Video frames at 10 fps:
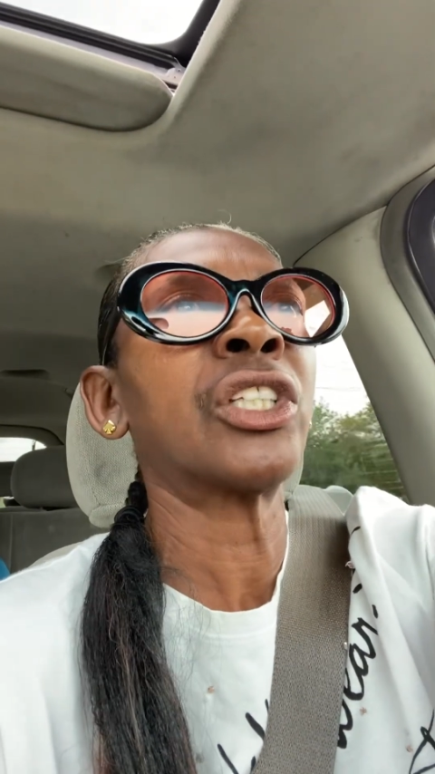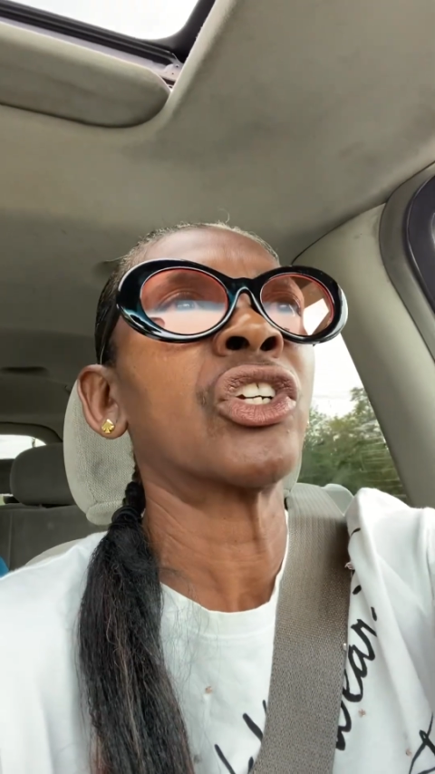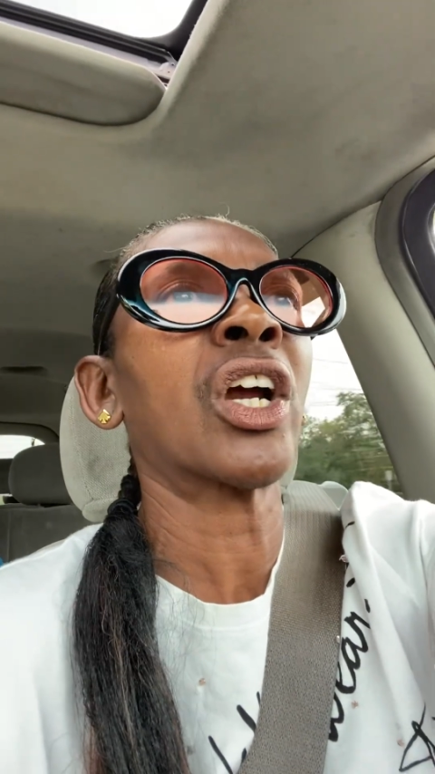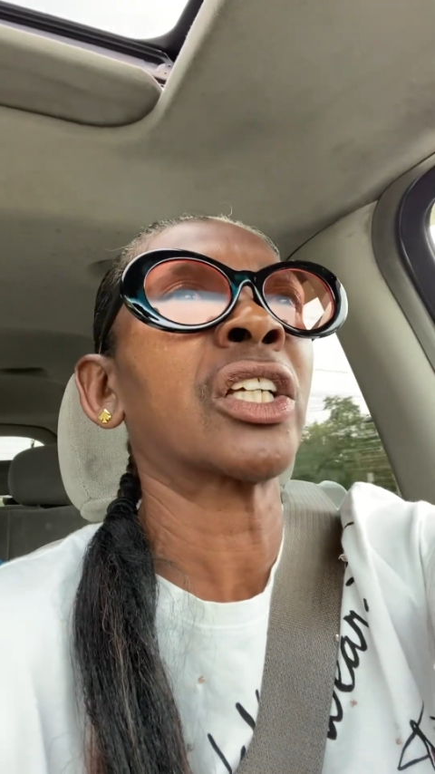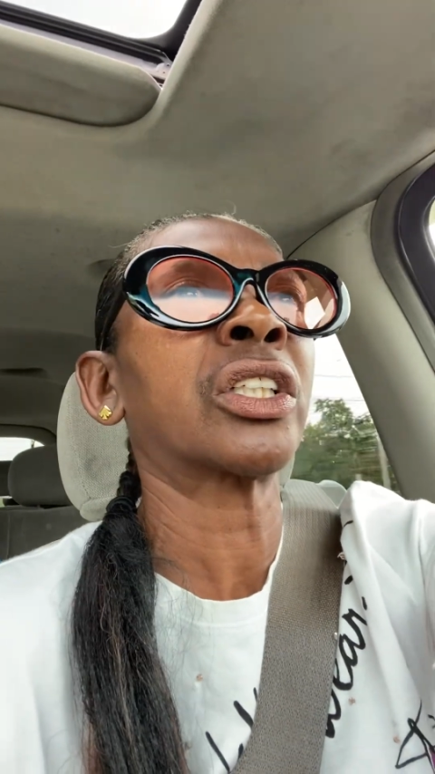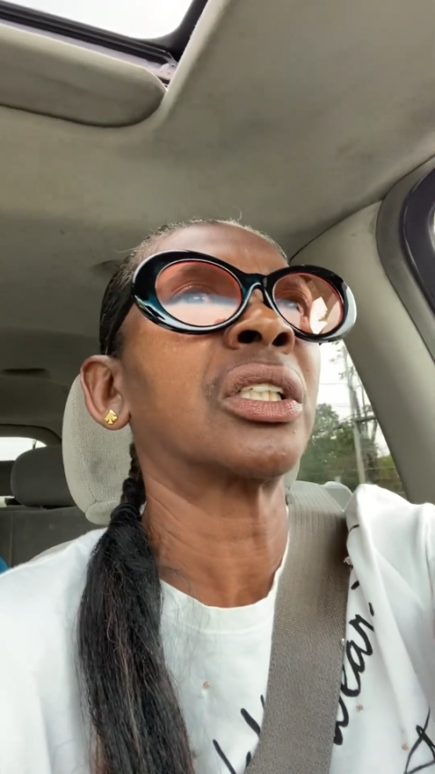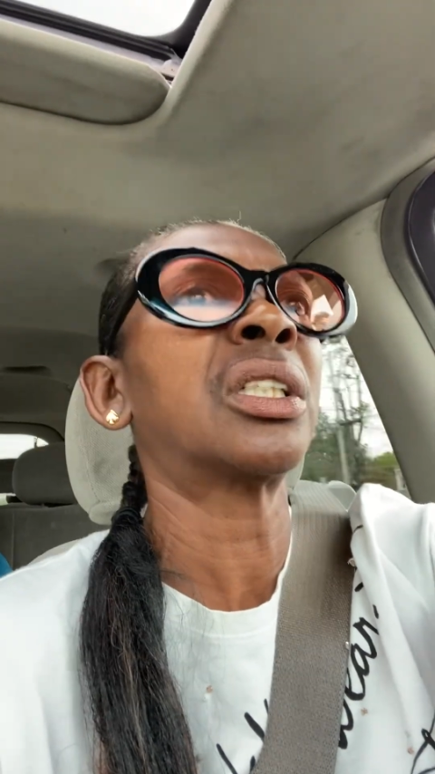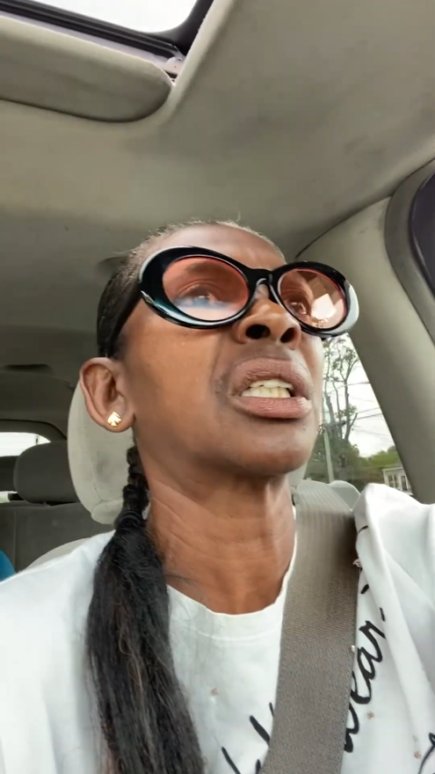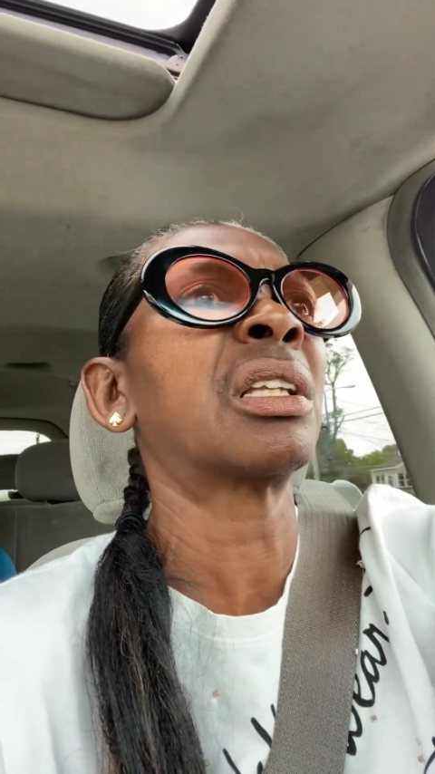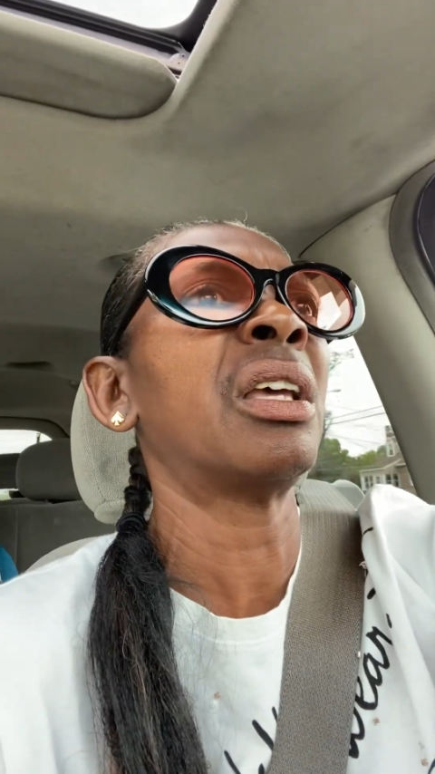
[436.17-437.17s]
narcissists
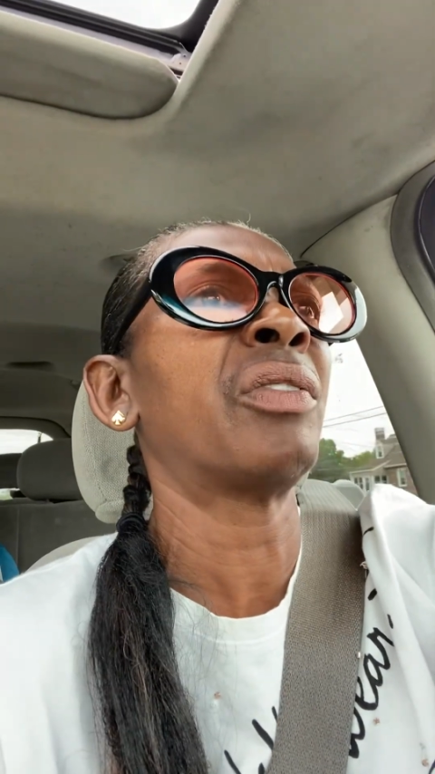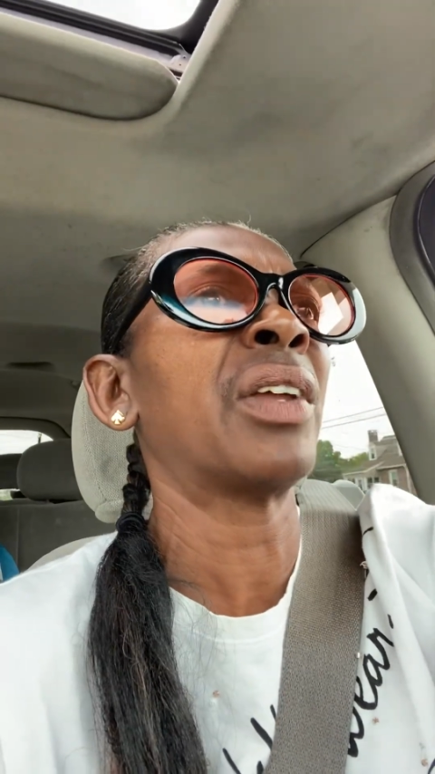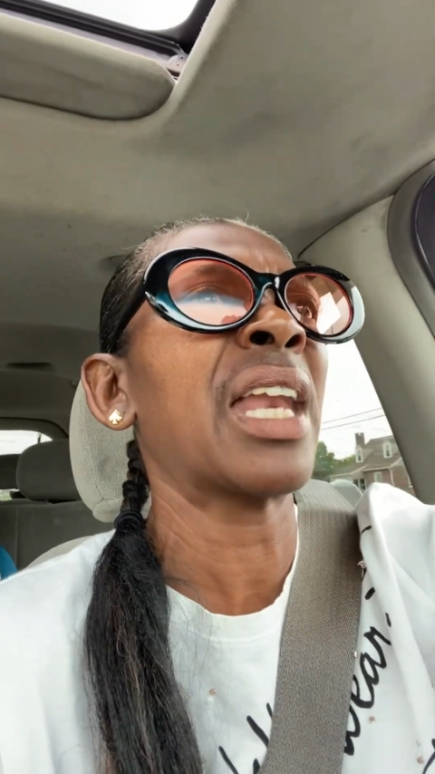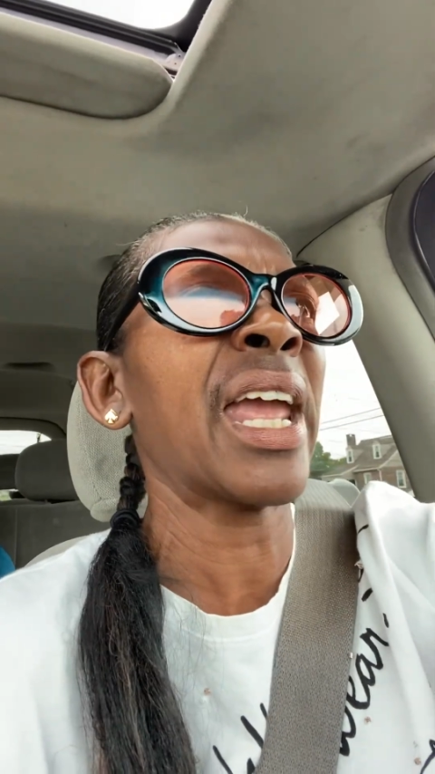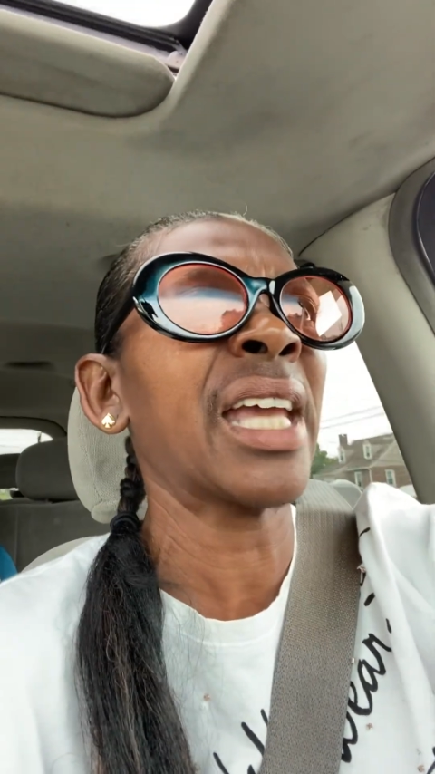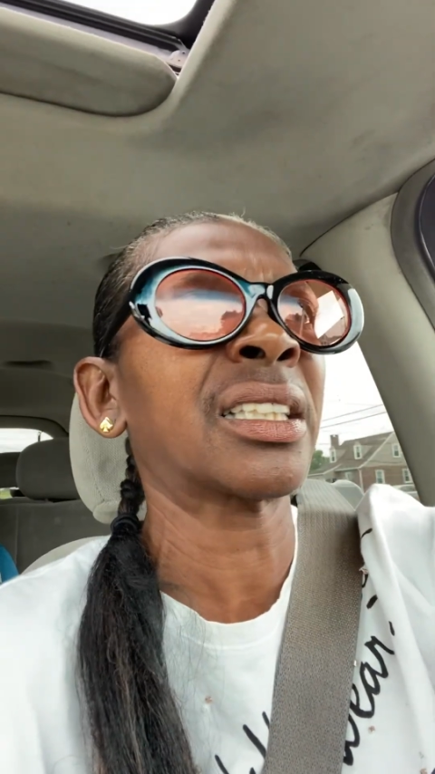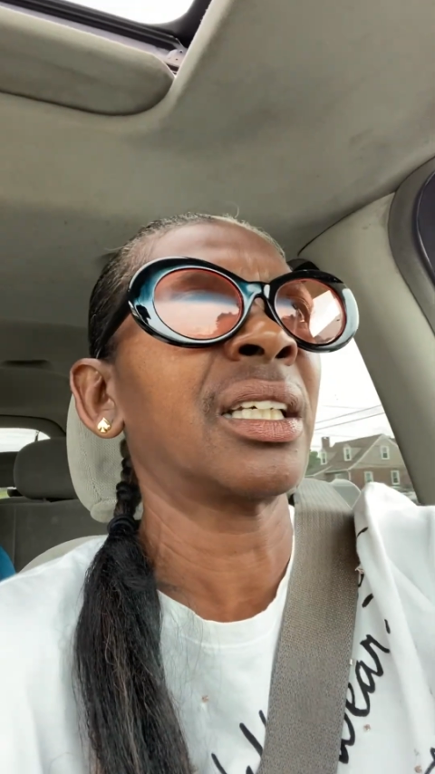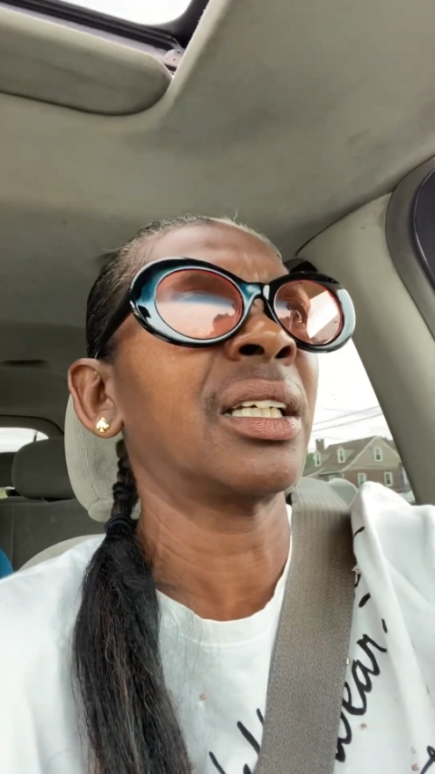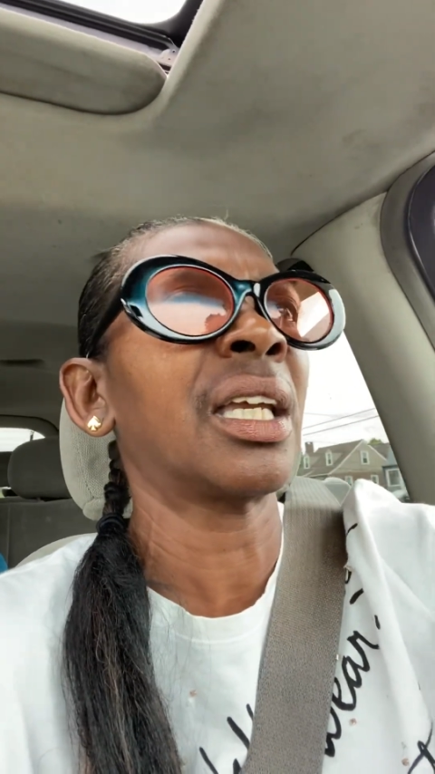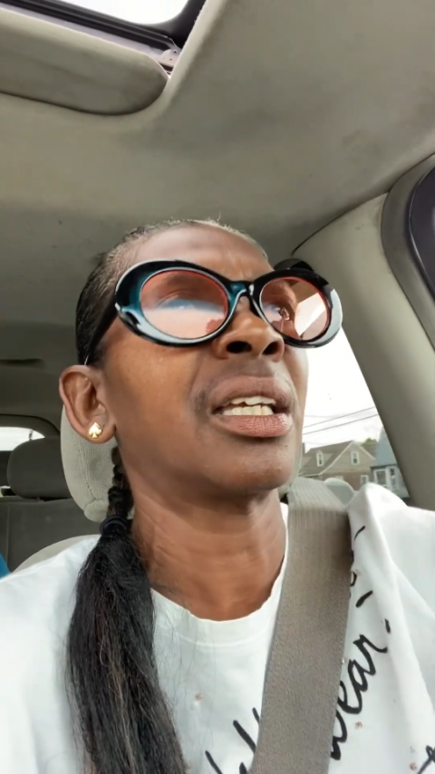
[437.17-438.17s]
just living
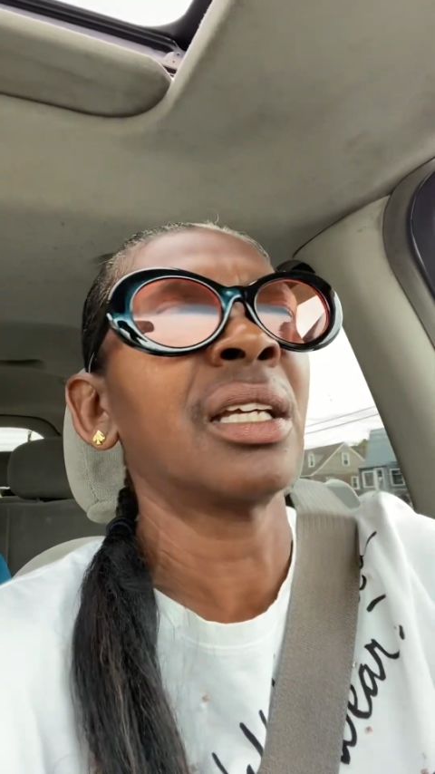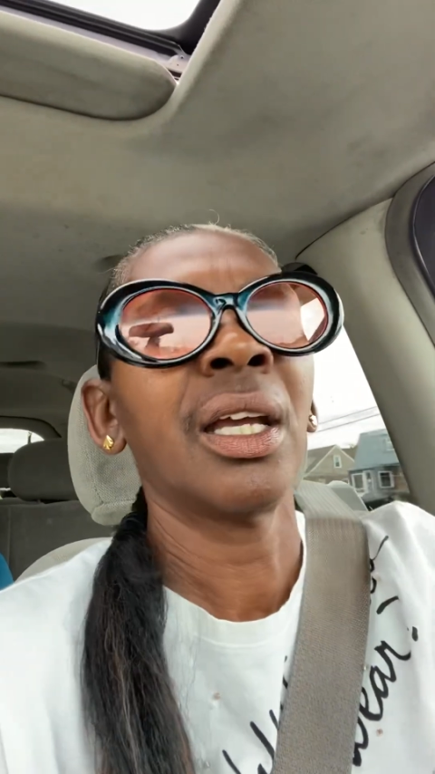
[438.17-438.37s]
nasty and they